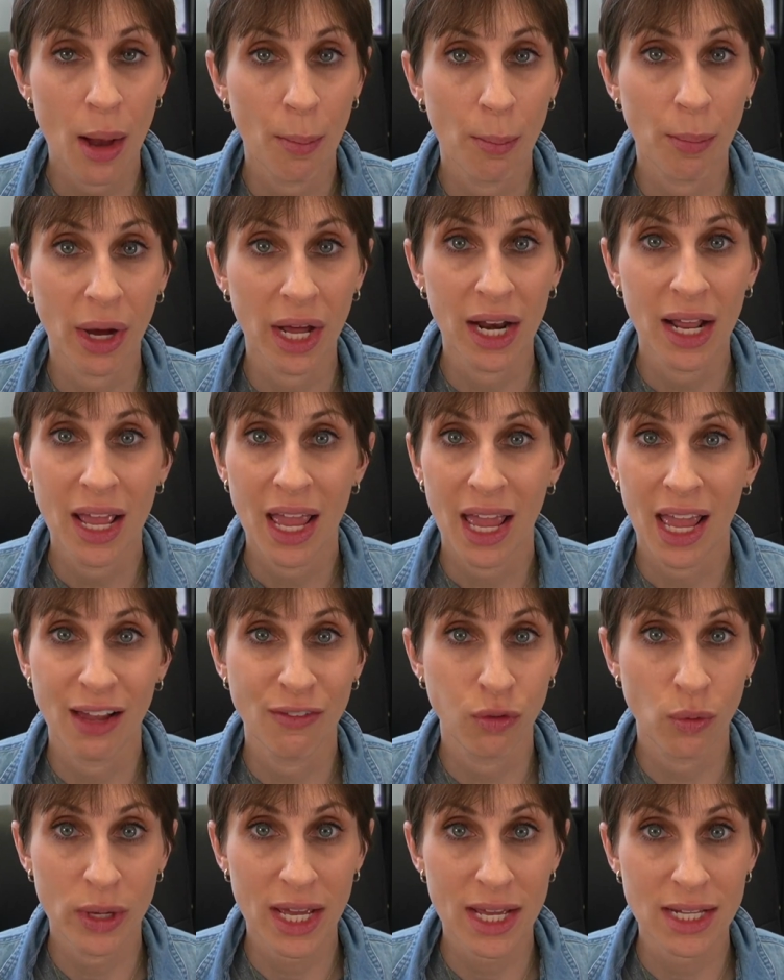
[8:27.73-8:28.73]
But
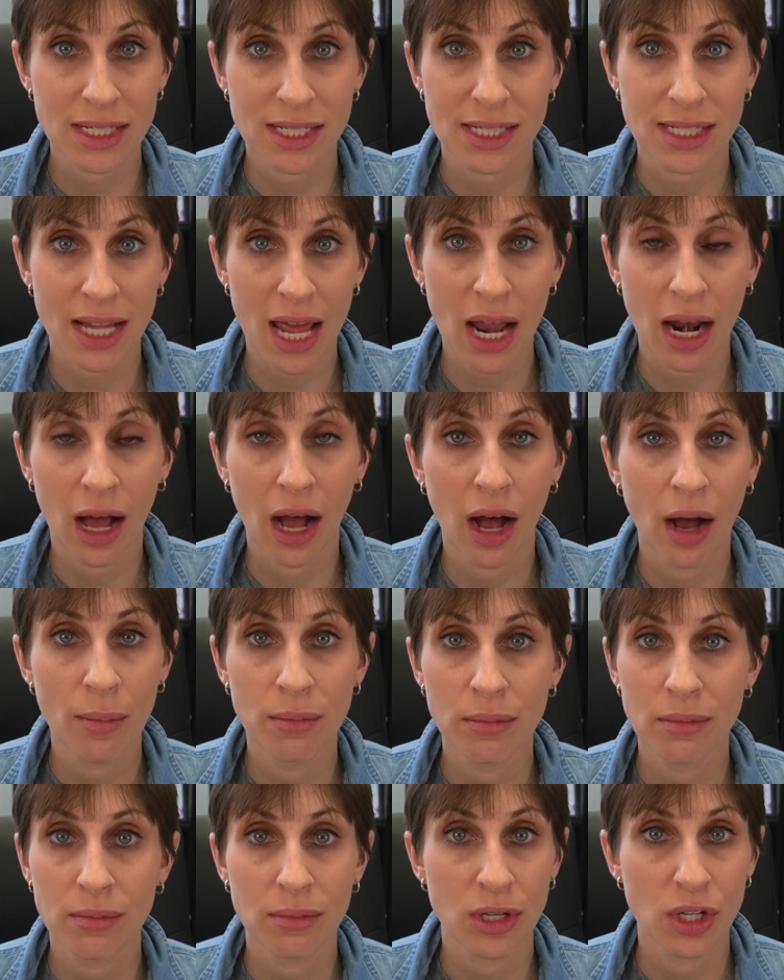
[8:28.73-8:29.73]
if we had set up,